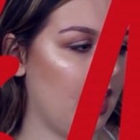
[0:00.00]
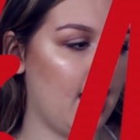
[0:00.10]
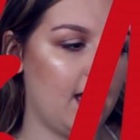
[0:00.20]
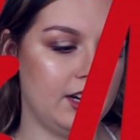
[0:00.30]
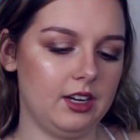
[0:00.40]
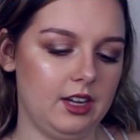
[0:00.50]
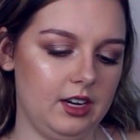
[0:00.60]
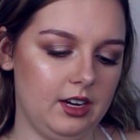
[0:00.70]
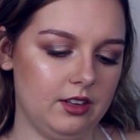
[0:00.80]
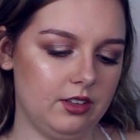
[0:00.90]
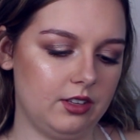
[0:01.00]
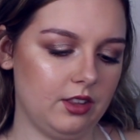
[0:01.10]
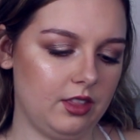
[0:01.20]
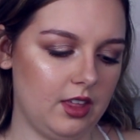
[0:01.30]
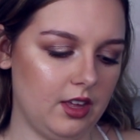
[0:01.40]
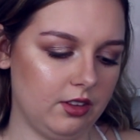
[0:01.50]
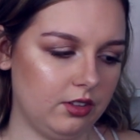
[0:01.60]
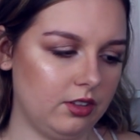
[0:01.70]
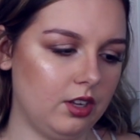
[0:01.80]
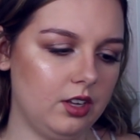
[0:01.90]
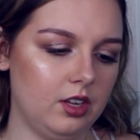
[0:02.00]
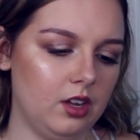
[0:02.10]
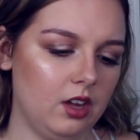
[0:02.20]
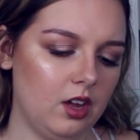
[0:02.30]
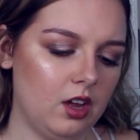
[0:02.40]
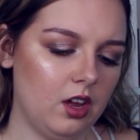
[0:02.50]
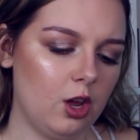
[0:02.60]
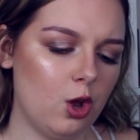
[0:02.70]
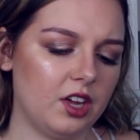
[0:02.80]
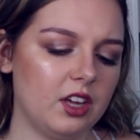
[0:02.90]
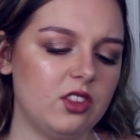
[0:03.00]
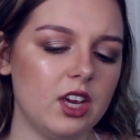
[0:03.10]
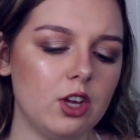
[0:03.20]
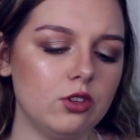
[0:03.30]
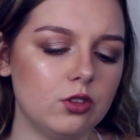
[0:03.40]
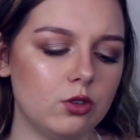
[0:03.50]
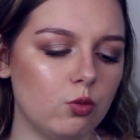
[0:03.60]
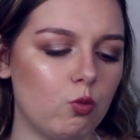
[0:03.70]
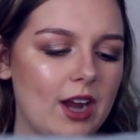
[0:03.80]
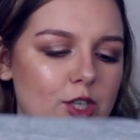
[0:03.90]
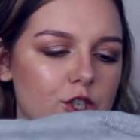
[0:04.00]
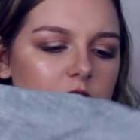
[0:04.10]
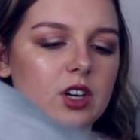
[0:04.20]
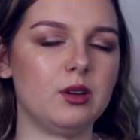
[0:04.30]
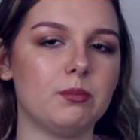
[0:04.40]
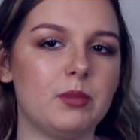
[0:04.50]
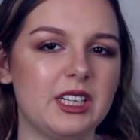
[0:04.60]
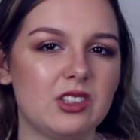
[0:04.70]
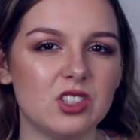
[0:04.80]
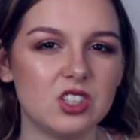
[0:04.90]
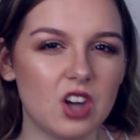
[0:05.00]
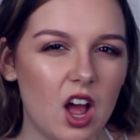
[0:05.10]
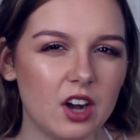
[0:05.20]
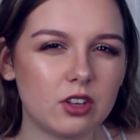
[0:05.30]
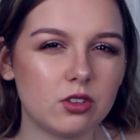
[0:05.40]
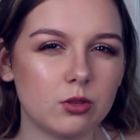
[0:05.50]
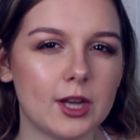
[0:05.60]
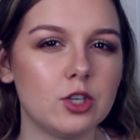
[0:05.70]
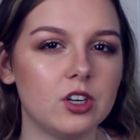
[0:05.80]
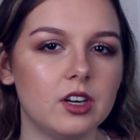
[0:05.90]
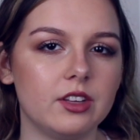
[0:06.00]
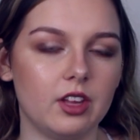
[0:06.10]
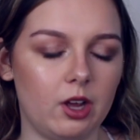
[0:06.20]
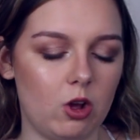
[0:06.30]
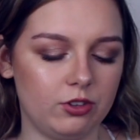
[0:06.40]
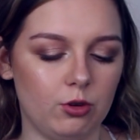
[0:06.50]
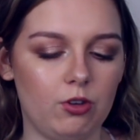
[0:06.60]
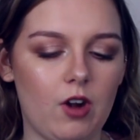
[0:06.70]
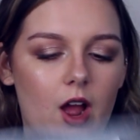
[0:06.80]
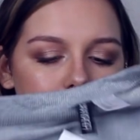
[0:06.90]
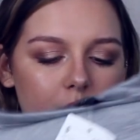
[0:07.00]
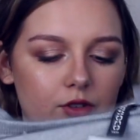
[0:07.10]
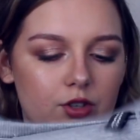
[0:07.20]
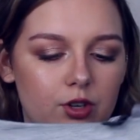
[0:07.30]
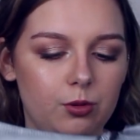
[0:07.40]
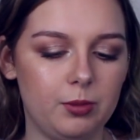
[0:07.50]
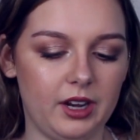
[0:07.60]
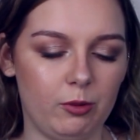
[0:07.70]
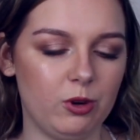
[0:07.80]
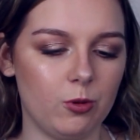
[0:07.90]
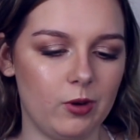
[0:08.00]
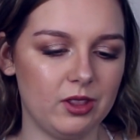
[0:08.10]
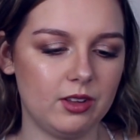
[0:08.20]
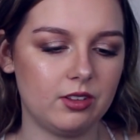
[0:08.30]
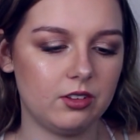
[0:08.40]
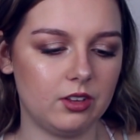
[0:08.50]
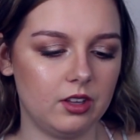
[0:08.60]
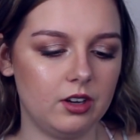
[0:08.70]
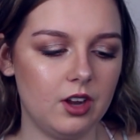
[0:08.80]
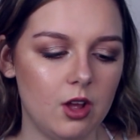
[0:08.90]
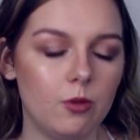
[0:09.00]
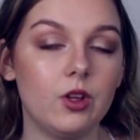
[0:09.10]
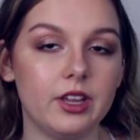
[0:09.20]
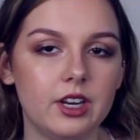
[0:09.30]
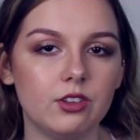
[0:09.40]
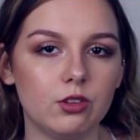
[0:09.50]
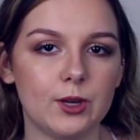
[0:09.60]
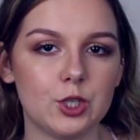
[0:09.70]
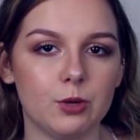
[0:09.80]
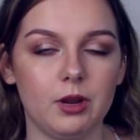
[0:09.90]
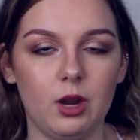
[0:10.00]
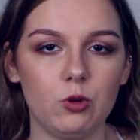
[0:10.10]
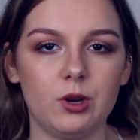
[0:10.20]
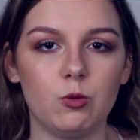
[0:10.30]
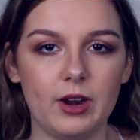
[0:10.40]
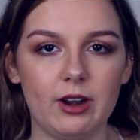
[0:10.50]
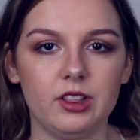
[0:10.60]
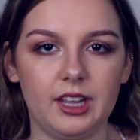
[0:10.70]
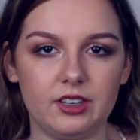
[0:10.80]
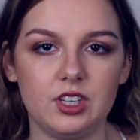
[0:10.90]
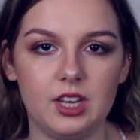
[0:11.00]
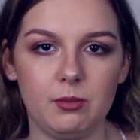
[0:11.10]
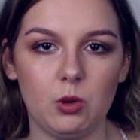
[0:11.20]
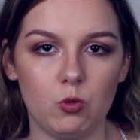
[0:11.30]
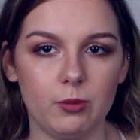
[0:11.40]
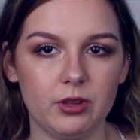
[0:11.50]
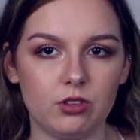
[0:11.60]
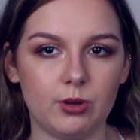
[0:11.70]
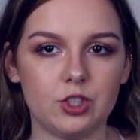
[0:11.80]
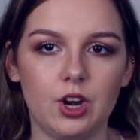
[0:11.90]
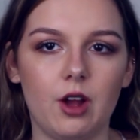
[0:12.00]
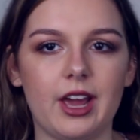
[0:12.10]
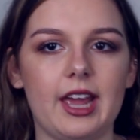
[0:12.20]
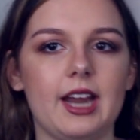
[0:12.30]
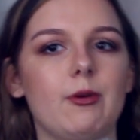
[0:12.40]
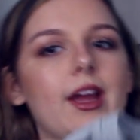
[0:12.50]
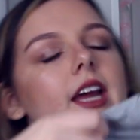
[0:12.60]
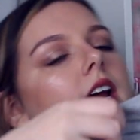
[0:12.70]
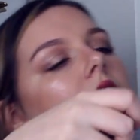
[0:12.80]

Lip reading: and it is this, it's like a sweatshirt, but it's not a sweatshirt. It's like also cropped too, but I wouldn't wear this as a, well, it is a sweatshirt, but I wouldn't wear it like to keep me warm as a sweatshirt. Okay, anyway,